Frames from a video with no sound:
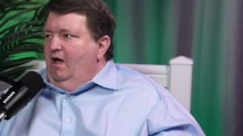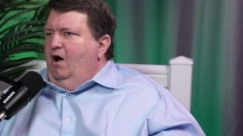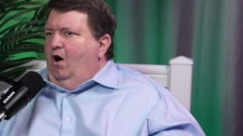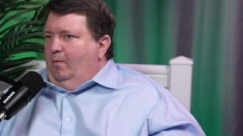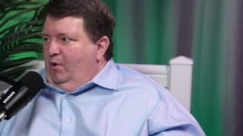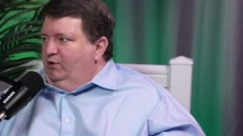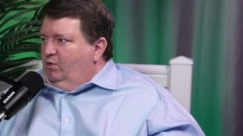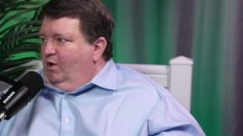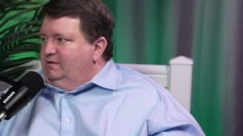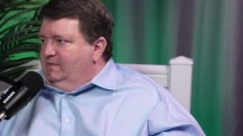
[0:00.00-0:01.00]
are
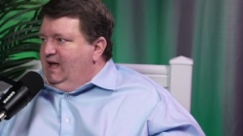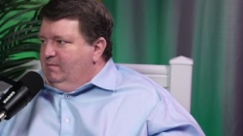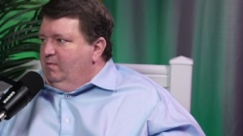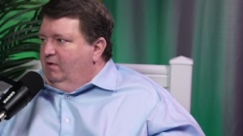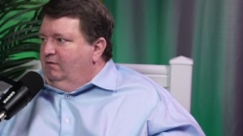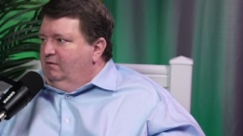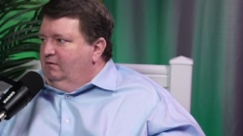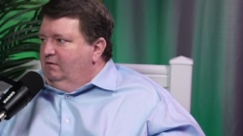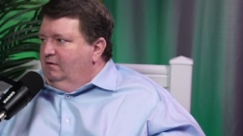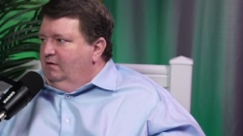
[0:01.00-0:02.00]
post-quantum capable.
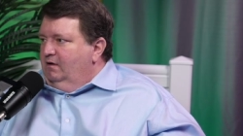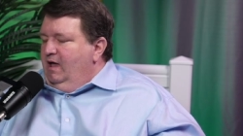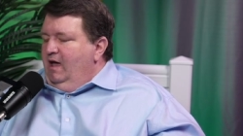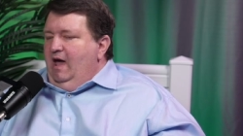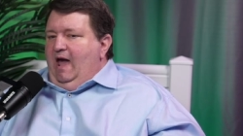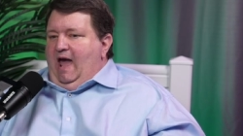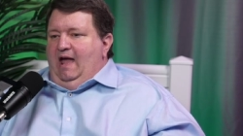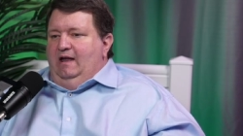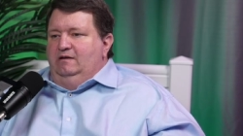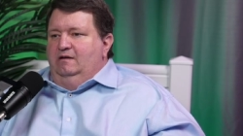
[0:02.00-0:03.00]
Mm-hmm.
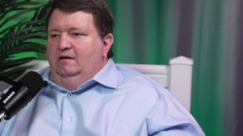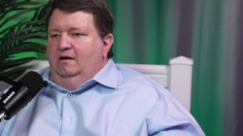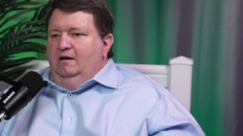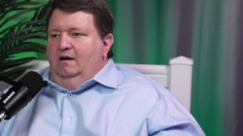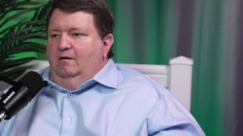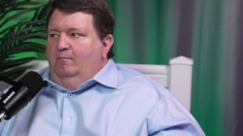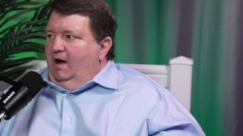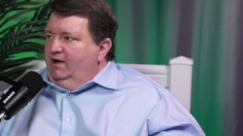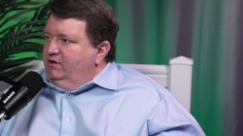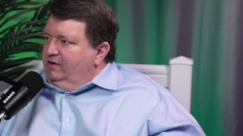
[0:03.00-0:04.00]
And my
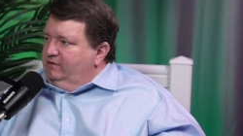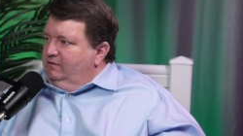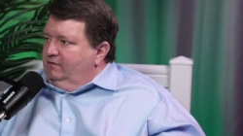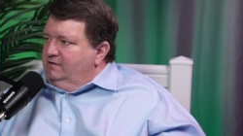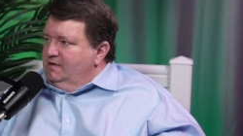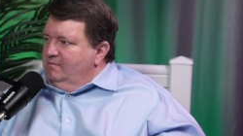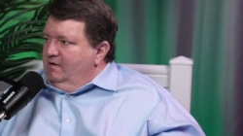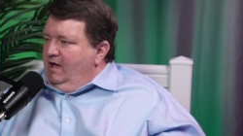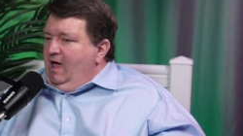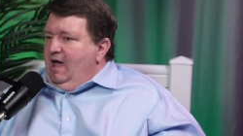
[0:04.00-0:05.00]
goodness, Tim,
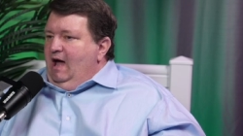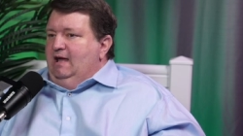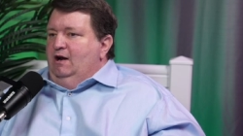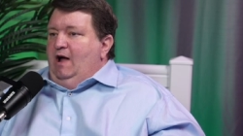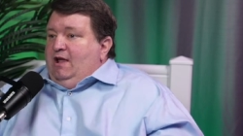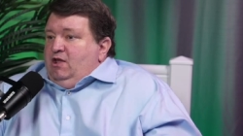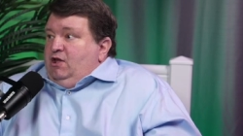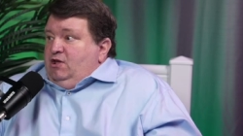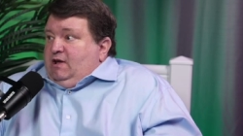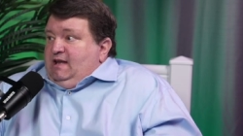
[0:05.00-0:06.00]

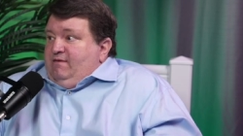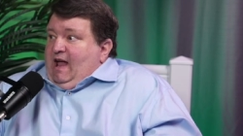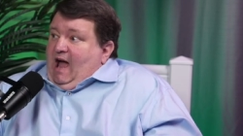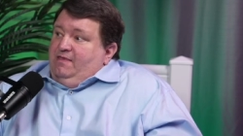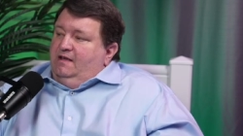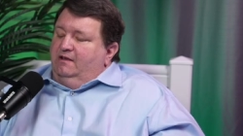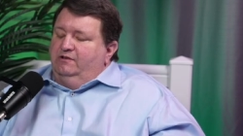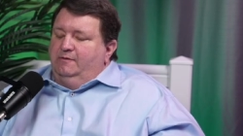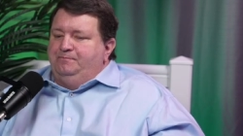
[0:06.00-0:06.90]
you can even add this.